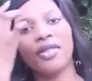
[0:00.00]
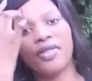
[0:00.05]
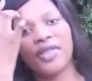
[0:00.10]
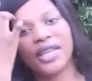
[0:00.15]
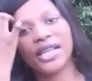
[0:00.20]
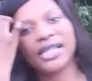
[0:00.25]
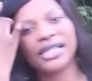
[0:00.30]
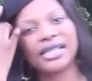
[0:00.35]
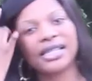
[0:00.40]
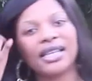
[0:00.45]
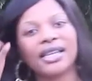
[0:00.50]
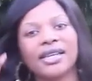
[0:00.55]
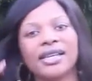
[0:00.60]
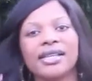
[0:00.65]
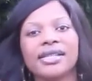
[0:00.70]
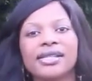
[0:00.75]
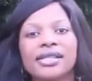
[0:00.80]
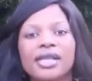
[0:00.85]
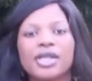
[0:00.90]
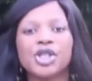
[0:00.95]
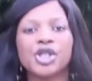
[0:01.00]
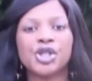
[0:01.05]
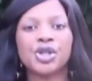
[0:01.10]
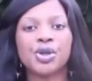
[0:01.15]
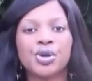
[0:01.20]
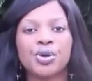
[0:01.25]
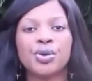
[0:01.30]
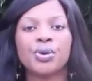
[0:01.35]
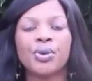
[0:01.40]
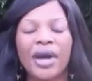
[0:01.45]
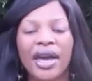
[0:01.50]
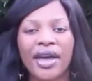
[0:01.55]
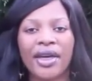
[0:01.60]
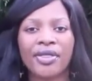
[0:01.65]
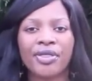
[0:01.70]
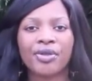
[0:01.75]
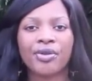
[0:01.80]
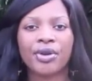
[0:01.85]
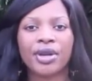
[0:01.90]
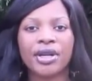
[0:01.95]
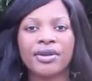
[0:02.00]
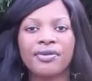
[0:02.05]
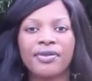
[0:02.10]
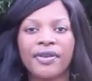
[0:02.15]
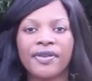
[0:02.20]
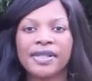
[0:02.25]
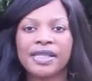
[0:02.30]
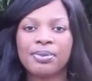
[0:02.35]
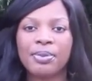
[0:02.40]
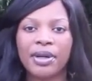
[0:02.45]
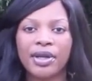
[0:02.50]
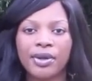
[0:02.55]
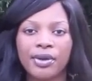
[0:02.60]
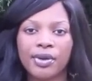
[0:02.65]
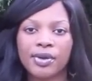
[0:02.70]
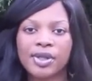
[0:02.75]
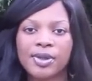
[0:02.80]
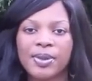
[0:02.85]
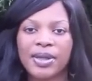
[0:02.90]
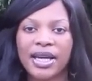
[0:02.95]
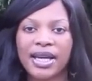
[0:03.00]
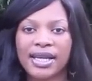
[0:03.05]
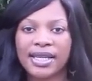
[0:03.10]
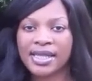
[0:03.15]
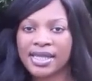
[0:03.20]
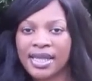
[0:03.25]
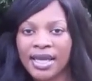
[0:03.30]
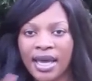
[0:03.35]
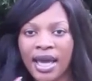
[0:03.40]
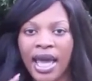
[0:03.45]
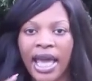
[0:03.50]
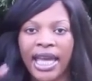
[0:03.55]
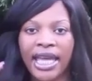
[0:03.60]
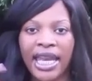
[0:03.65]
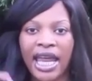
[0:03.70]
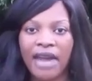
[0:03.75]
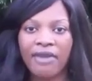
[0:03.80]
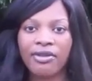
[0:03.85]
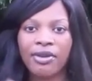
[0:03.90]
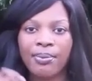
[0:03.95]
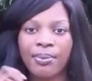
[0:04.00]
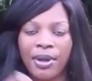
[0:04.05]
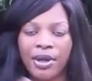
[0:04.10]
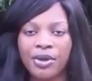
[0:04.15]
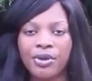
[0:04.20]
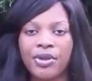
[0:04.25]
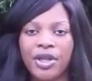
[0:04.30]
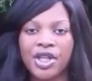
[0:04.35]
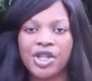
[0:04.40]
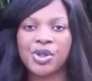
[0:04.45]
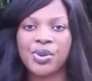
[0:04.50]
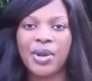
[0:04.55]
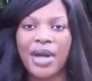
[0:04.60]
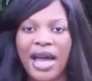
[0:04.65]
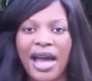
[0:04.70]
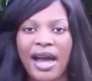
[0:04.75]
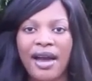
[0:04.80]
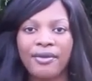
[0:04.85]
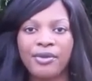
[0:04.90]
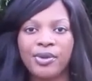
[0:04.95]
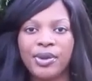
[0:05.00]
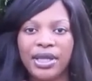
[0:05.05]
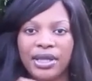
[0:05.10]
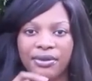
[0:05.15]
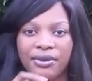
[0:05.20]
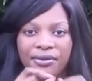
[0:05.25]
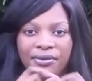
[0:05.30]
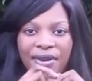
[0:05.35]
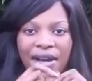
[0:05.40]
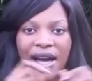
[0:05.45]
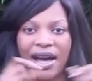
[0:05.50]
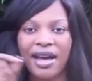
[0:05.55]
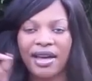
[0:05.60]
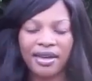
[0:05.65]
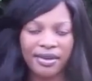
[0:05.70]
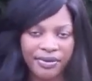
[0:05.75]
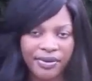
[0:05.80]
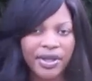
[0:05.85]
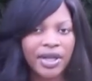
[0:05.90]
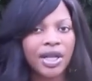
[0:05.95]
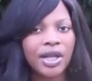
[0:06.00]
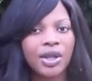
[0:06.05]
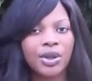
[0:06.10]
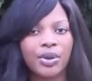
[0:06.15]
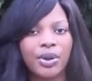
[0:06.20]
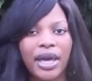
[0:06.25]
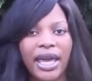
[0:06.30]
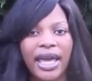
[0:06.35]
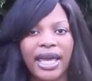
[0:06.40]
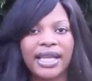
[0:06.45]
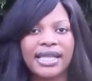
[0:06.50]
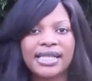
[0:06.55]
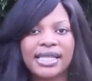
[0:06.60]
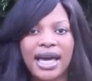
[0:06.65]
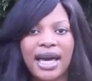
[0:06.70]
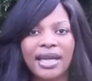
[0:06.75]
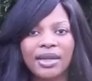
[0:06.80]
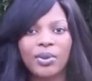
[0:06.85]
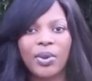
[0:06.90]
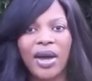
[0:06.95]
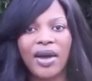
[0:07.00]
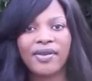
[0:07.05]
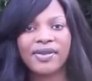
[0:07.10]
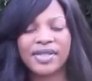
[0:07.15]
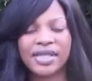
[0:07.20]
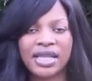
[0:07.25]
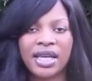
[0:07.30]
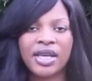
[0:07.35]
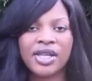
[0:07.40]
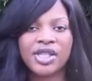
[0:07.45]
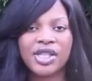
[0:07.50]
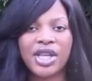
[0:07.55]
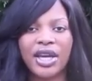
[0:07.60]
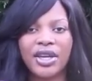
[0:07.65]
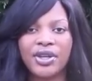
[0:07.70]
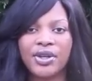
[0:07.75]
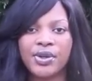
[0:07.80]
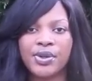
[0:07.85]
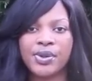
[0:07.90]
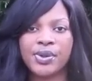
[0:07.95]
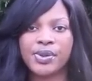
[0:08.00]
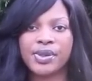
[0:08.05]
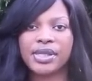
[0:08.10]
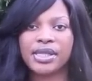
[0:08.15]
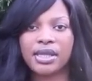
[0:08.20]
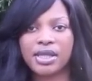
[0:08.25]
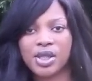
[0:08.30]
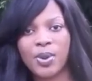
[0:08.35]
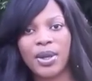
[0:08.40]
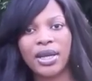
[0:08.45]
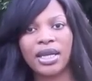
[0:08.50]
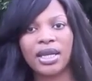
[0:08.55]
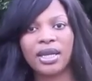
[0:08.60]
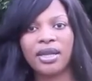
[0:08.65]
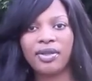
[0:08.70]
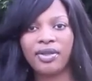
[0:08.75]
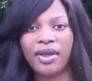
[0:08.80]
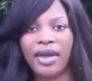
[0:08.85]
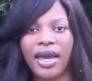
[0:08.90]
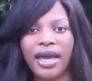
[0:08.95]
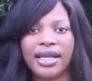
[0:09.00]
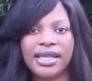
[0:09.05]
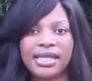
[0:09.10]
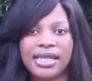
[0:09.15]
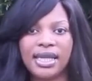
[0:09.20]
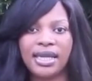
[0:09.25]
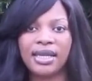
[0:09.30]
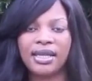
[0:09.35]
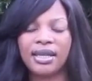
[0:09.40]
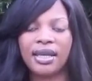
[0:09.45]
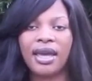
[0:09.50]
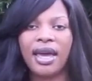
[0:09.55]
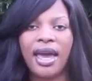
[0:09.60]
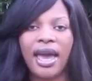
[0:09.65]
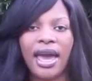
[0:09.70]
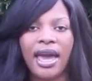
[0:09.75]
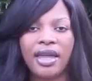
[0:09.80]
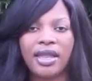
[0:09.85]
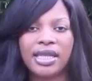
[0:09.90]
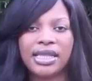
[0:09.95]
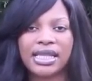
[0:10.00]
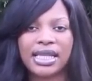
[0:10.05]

This is 2 3/5 bundles because in every bundle that you have, you get 5 little hand-tied wefts. So I use the 20, the 18, and the